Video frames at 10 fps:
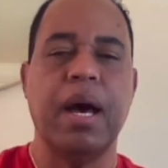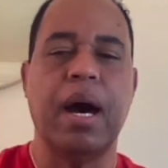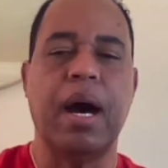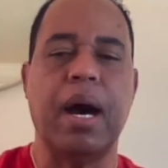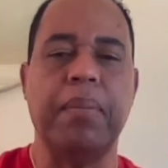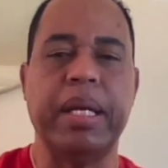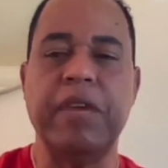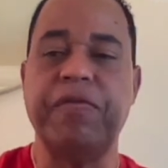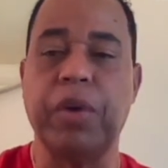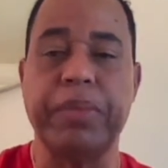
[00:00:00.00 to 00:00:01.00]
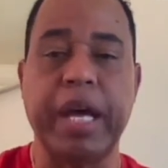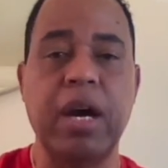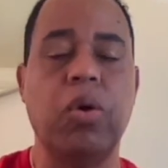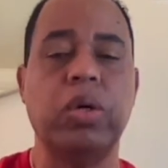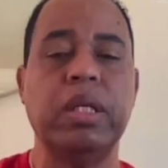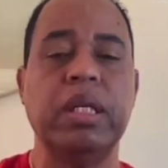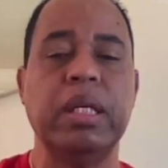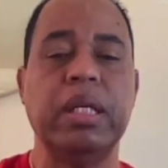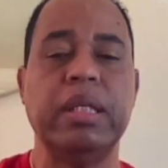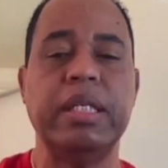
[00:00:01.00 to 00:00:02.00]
And then from there on, he